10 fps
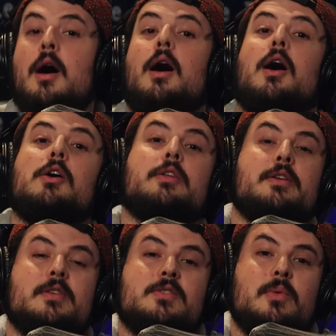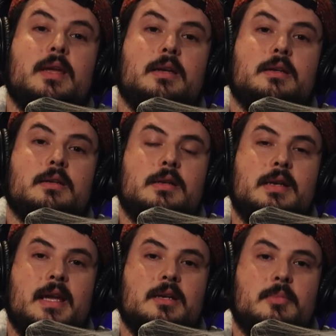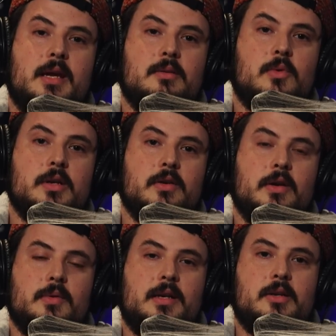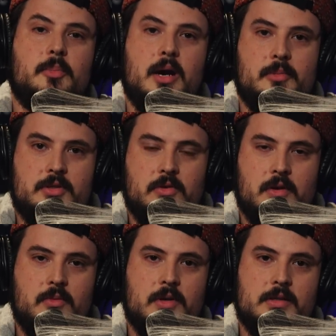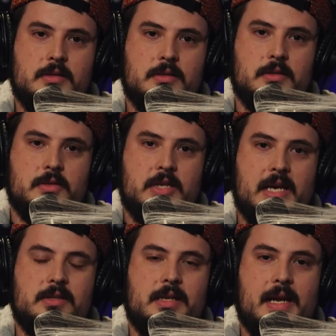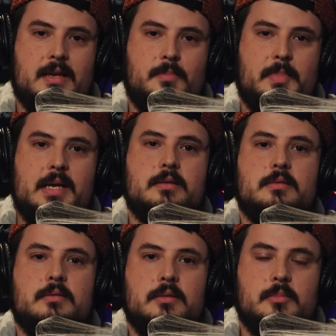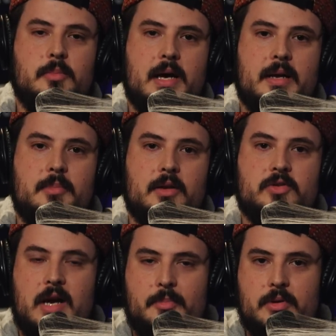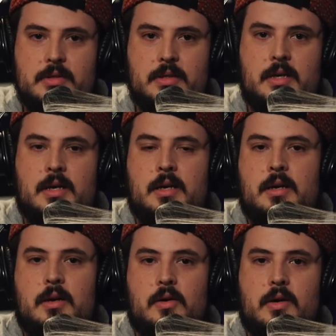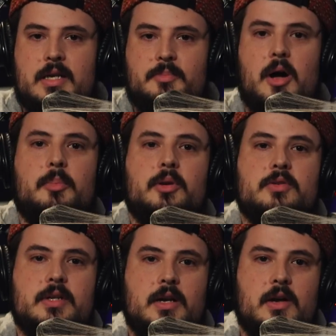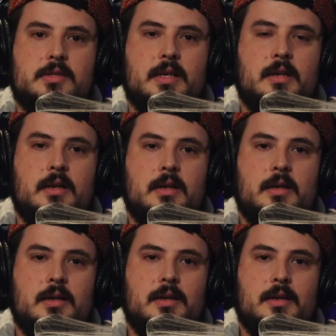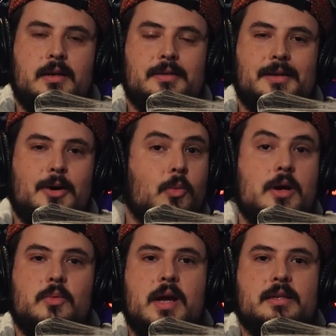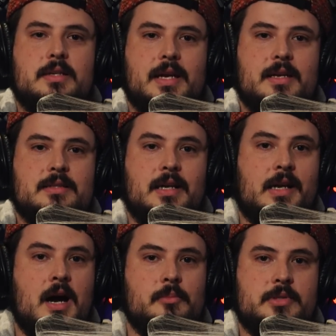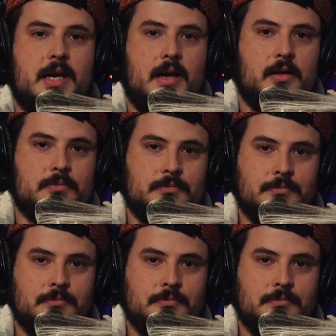Earlier this week, a naked man wandering around a department store was chased and beaten by male shoppers, or as Paul Pelosi calls it, a one way ticket to Come Town.